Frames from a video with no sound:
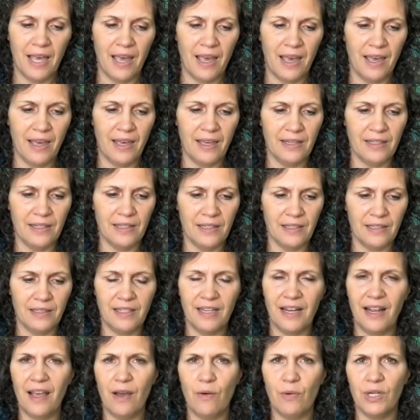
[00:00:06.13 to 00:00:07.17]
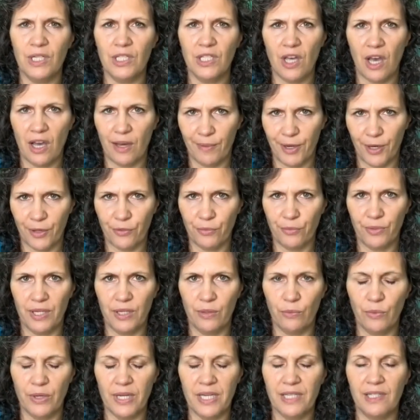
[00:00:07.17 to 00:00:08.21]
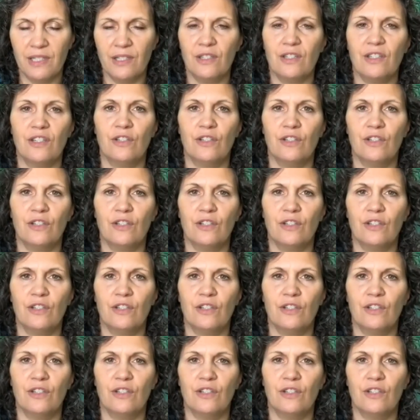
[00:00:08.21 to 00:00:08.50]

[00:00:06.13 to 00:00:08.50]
And today I want to talk about three reasons